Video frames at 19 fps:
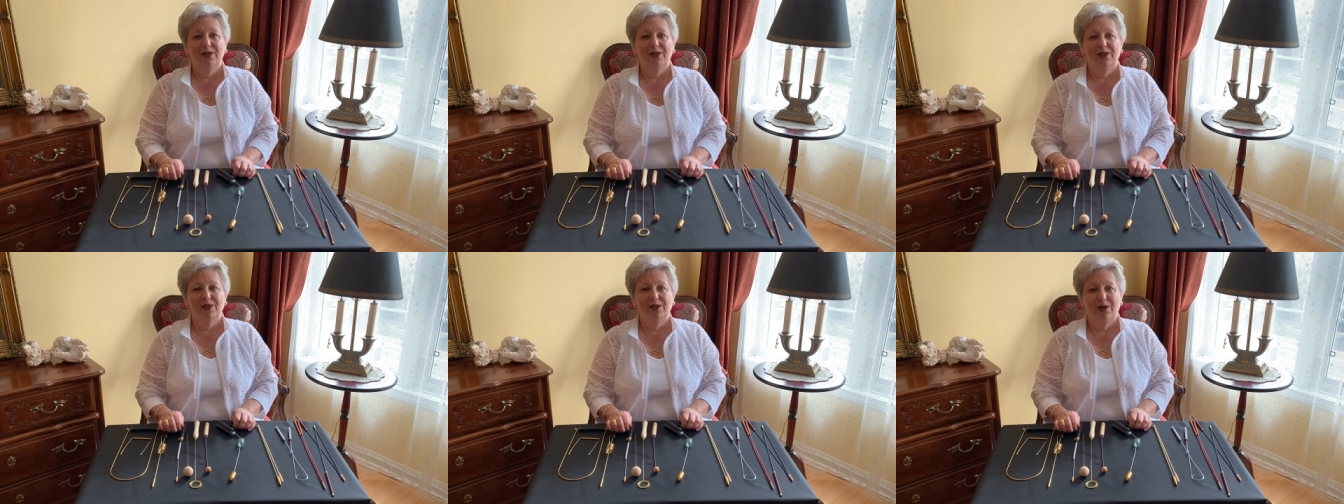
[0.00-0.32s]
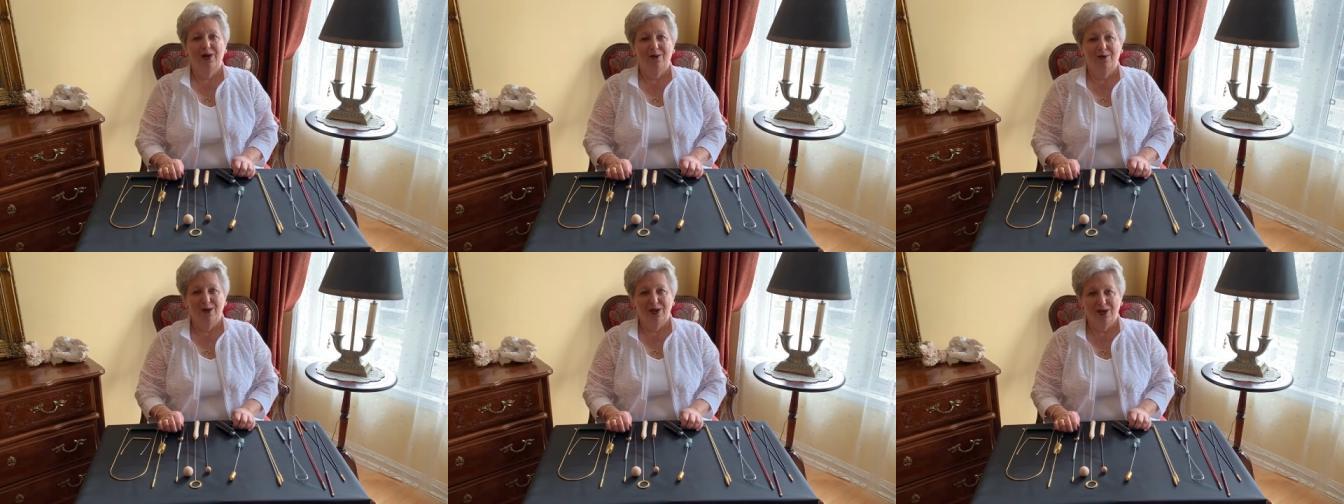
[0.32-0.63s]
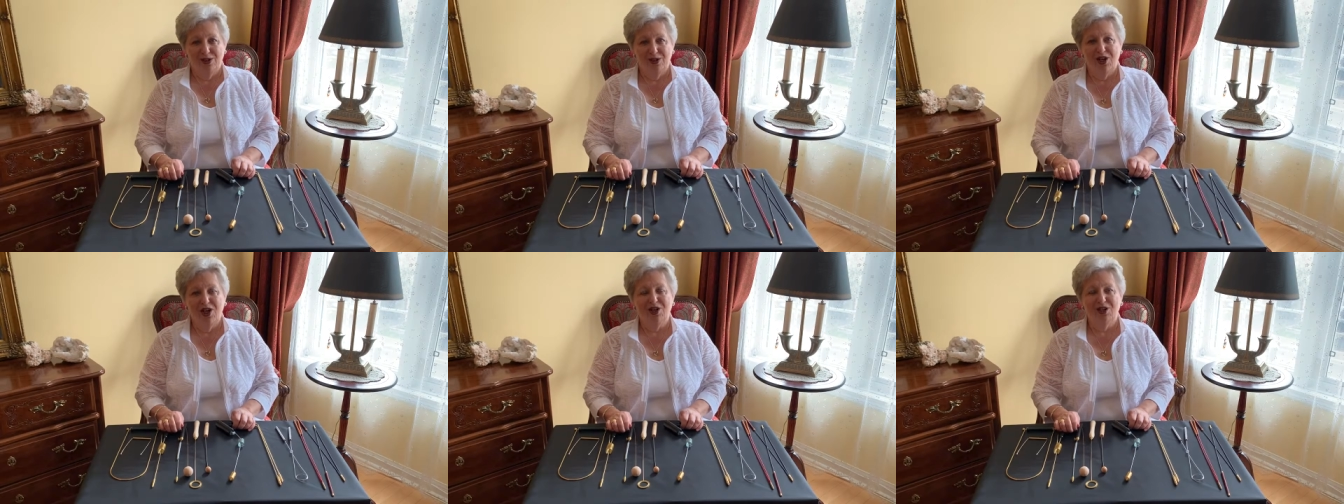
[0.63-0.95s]
to our
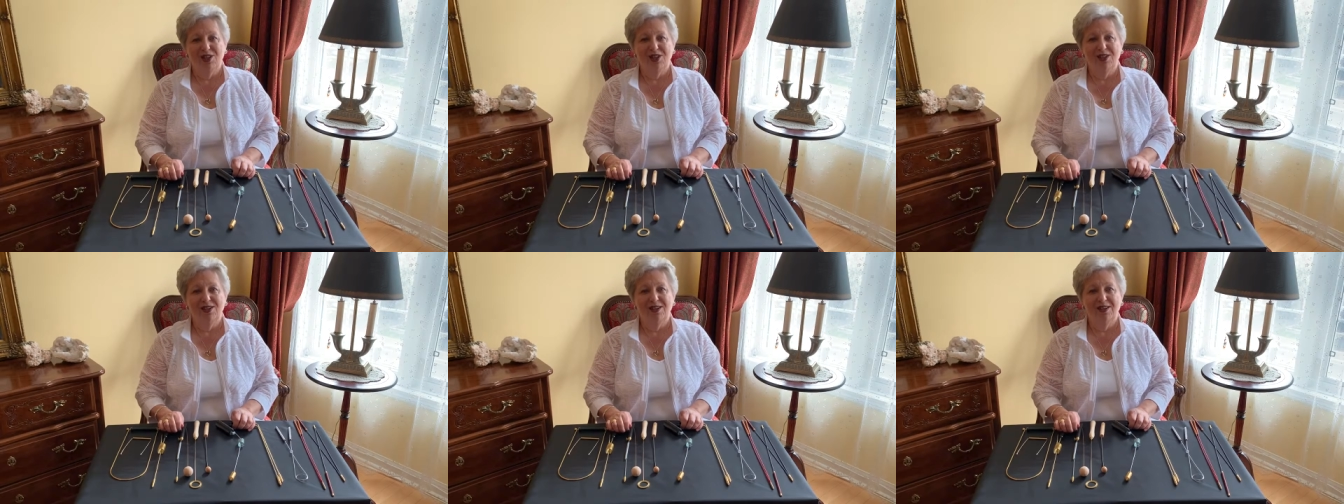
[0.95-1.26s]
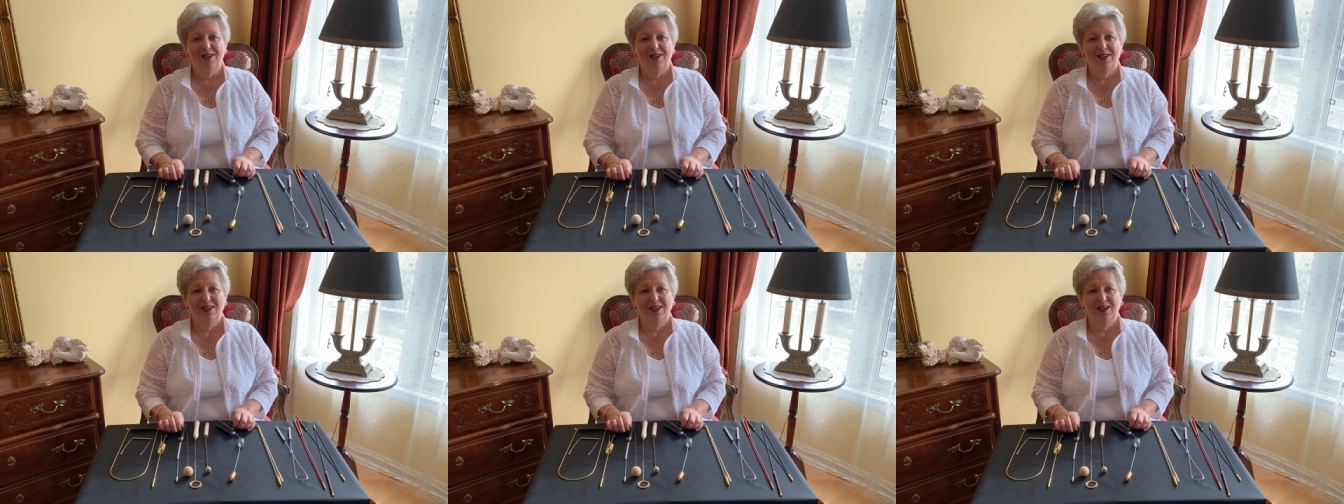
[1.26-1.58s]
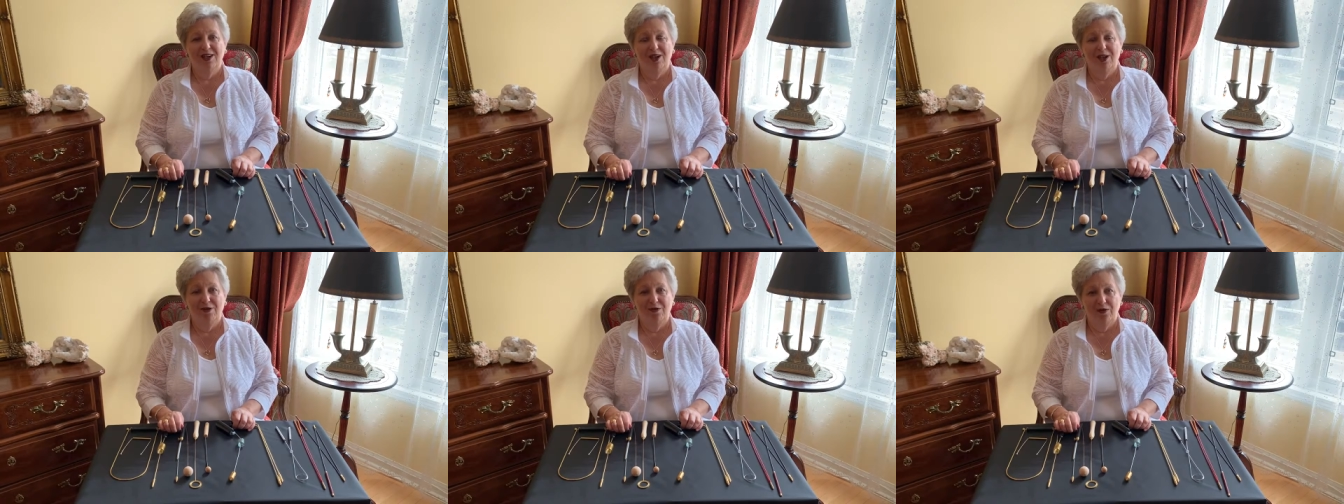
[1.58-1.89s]
channel
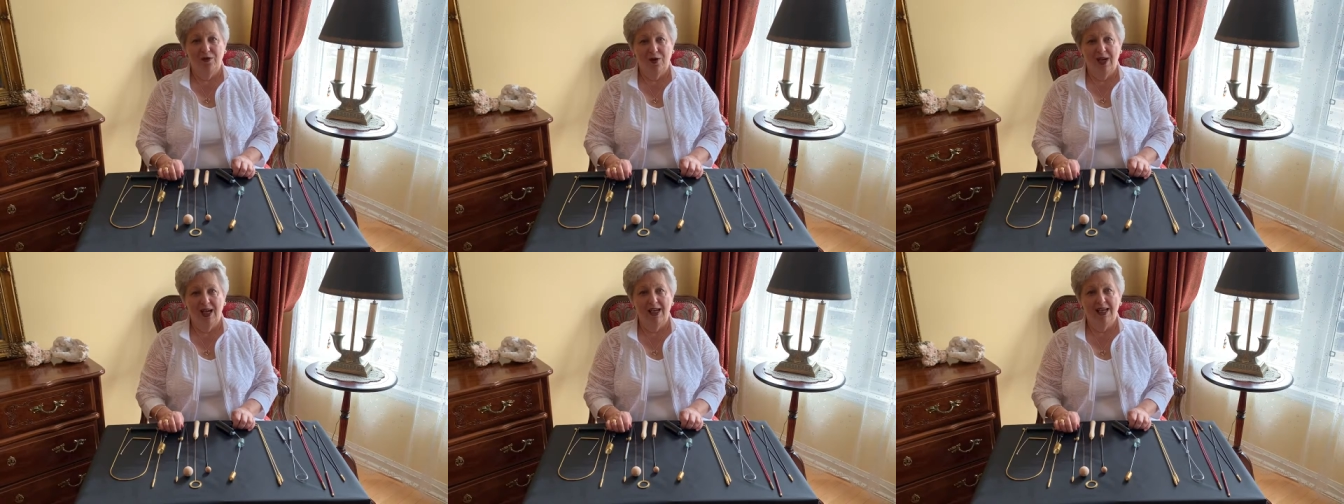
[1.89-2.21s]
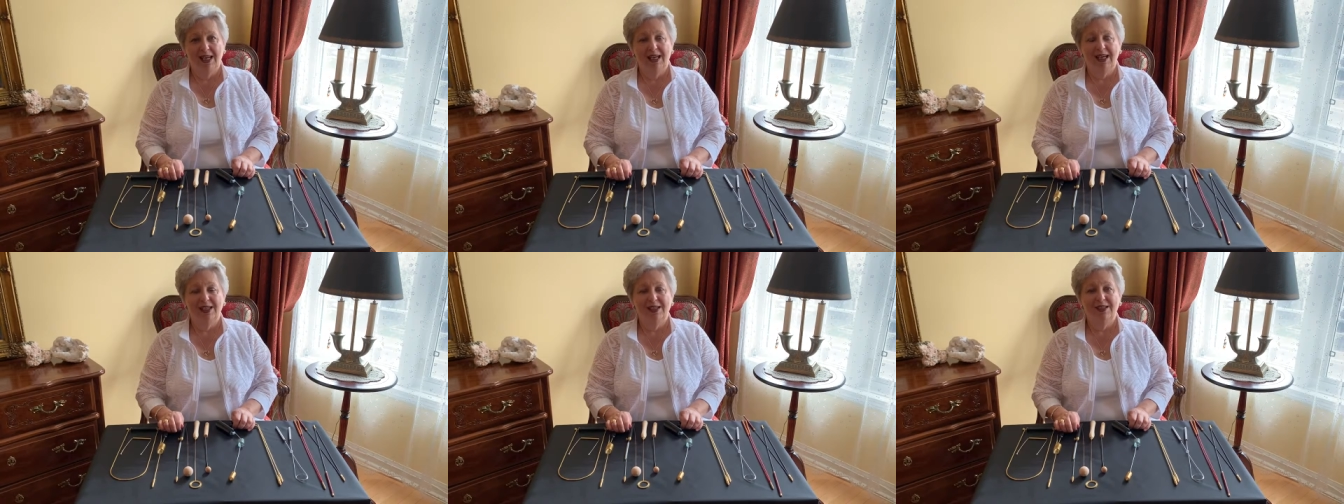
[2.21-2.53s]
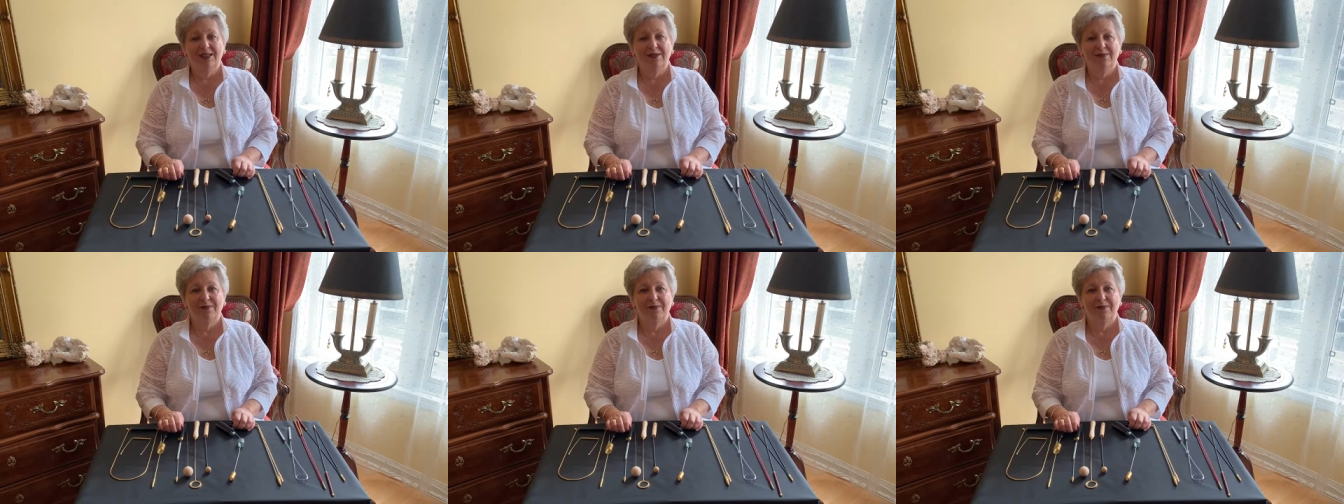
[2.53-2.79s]
if you like it.